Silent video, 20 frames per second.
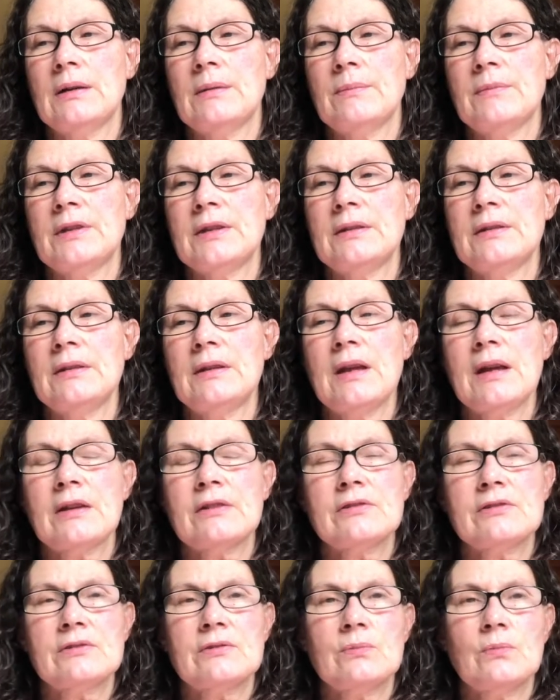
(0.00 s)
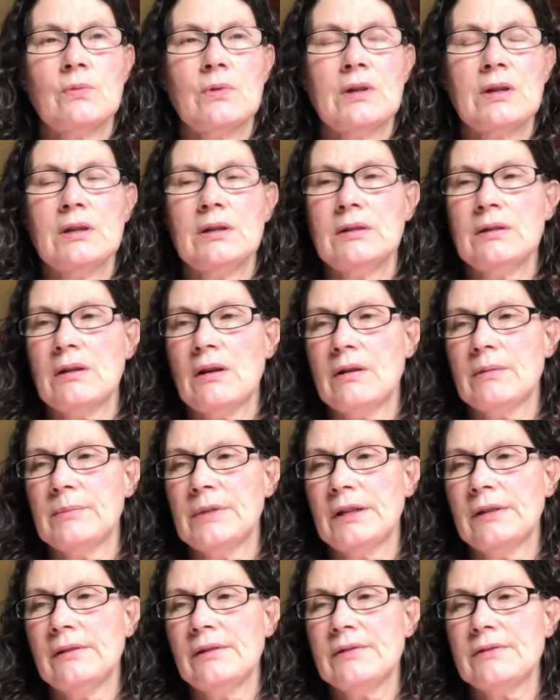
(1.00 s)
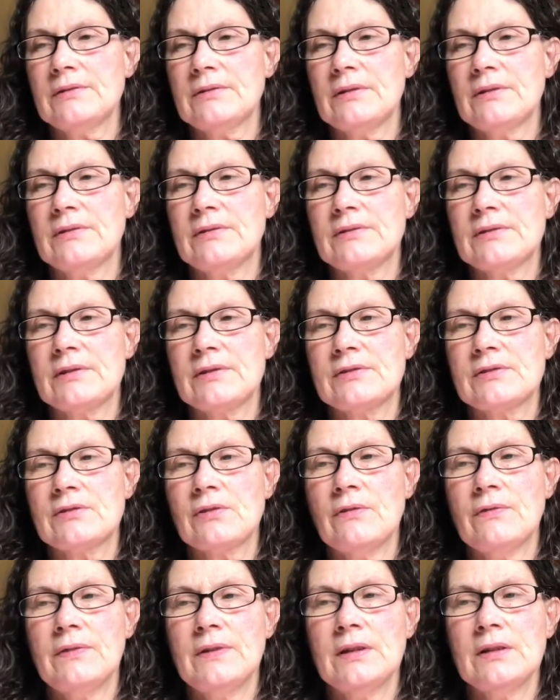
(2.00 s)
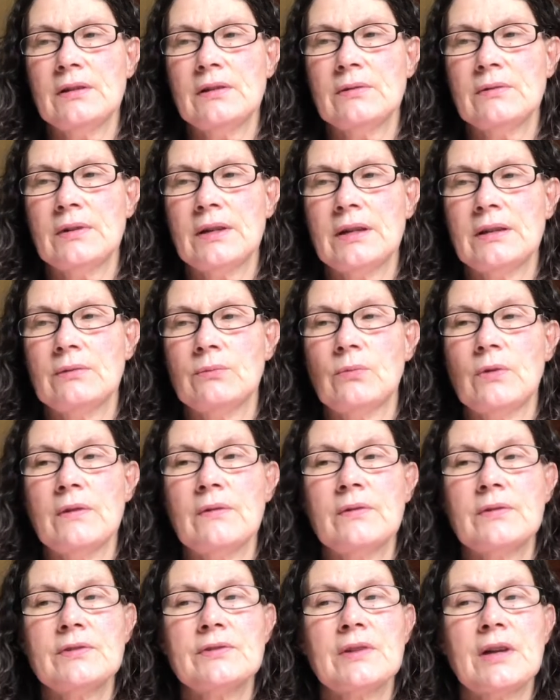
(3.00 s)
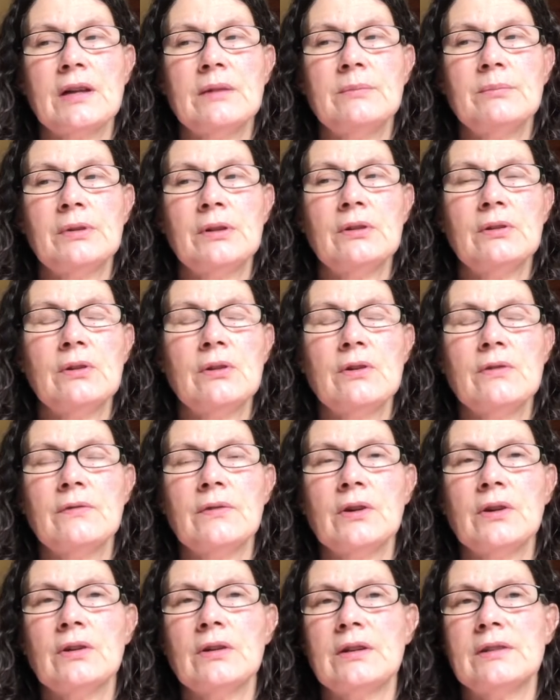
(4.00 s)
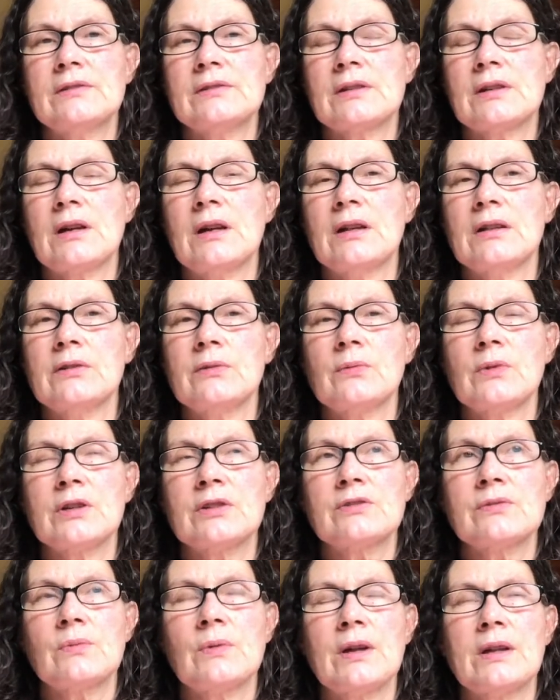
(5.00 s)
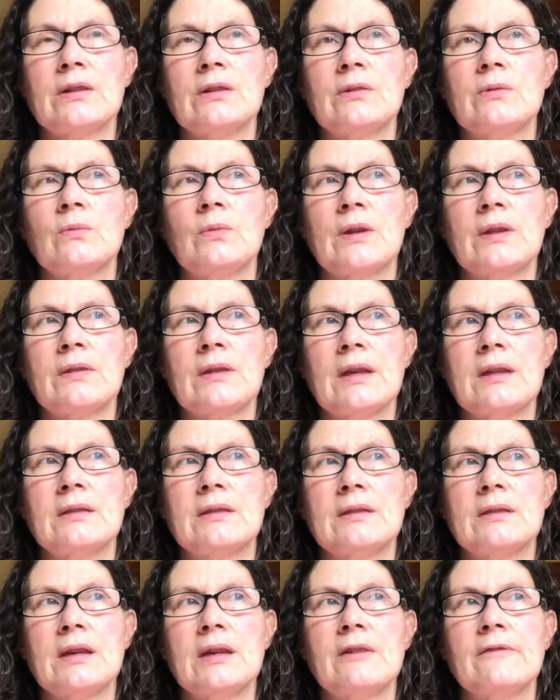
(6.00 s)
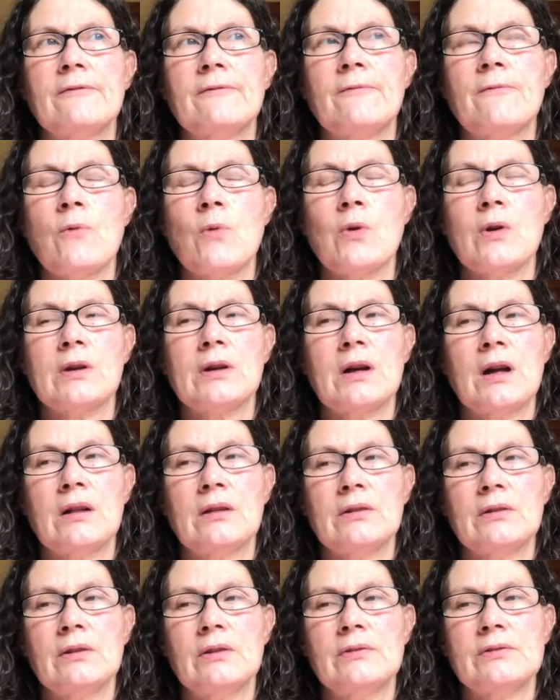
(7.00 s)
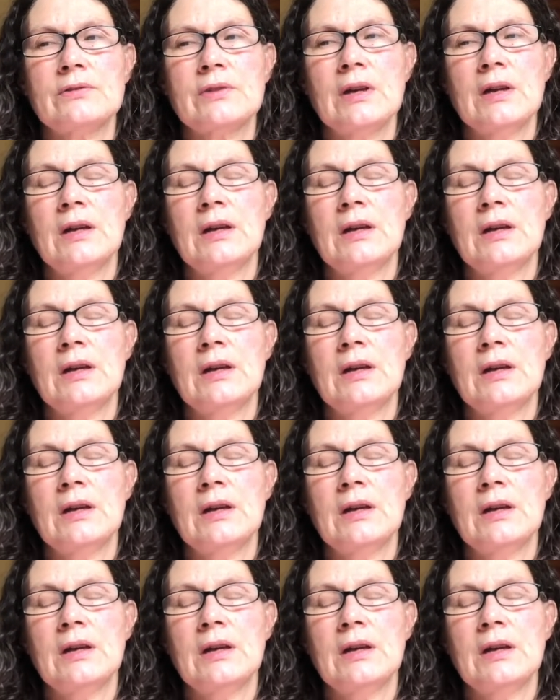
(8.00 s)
The next one on my list is the Sophia Loren Riverside Pullover. It's a colorwork sweater with, I think, 4 colors.